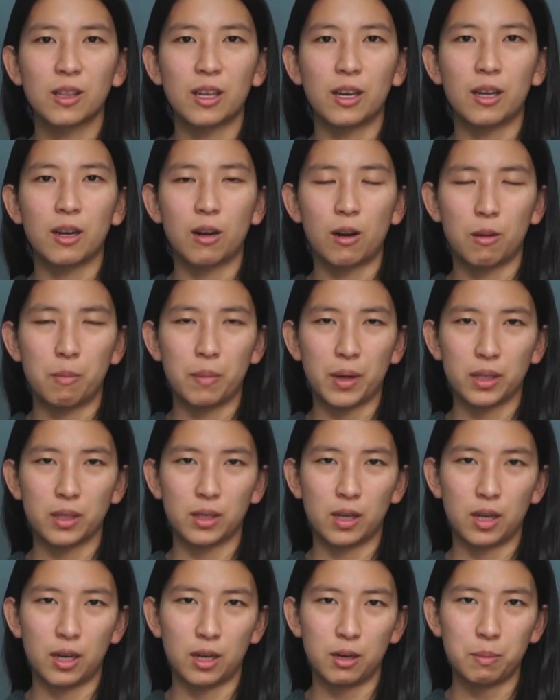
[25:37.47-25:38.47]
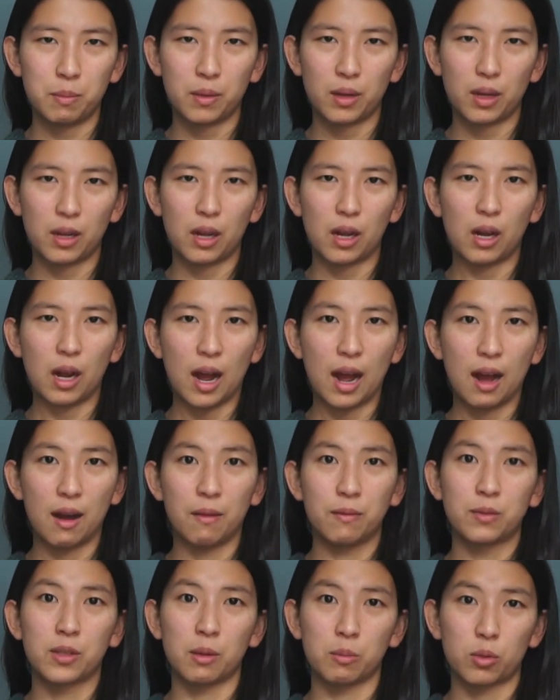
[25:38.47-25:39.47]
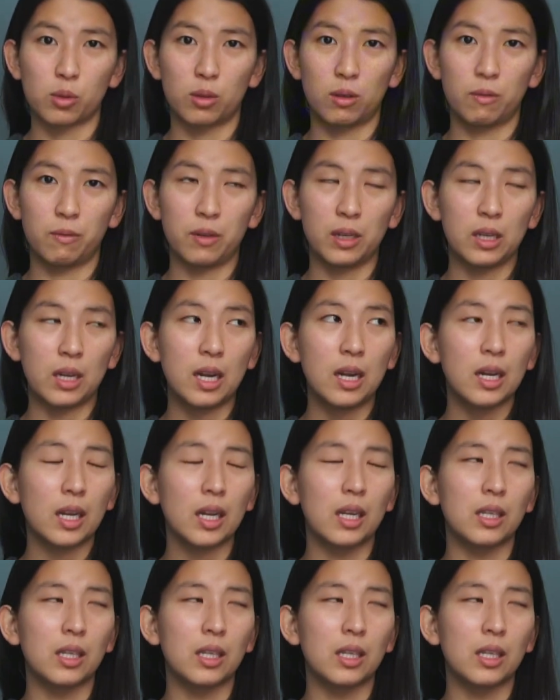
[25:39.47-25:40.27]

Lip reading: that are button up have some sort of V-neck.